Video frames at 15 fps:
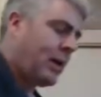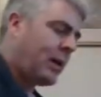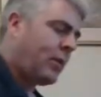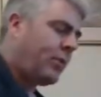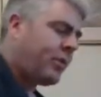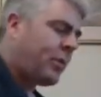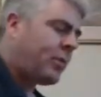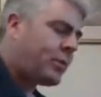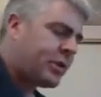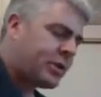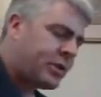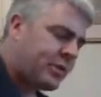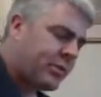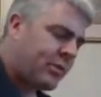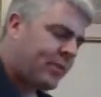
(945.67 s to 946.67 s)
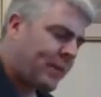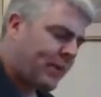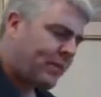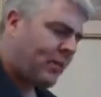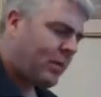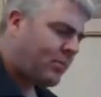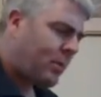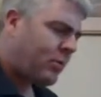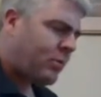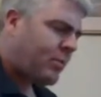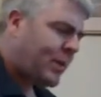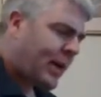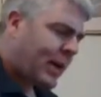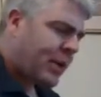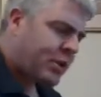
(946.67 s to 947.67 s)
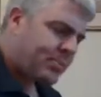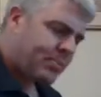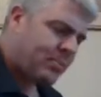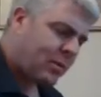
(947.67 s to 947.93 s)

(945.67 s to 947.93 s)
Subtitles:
I also want to just do a bit of long multiplication